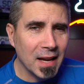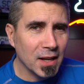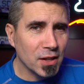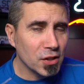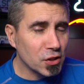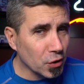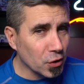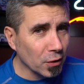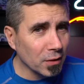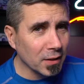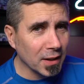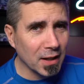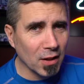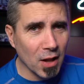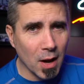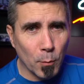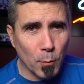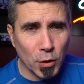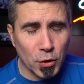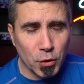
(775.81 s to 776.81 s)
Certainly a
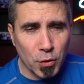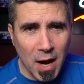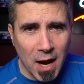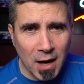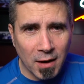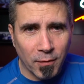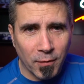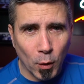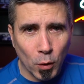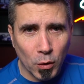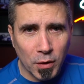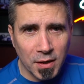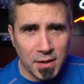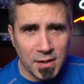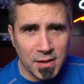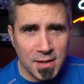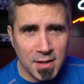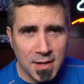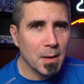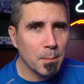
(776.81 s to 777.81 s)
lot more track
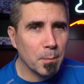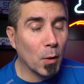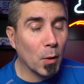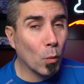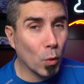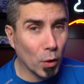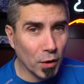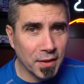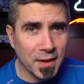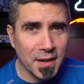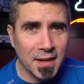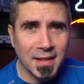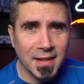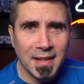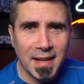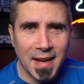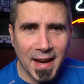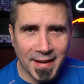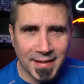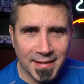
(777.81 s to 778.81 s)
focused, but worth it in
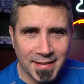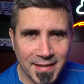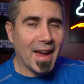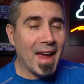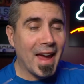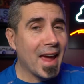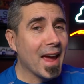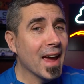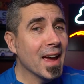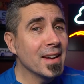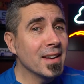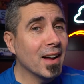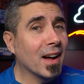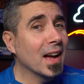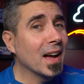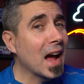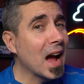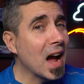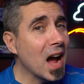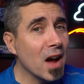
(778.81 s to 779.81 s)
the end. And
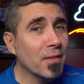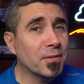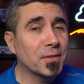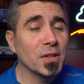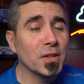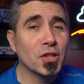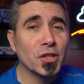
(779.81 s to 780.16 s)
I have to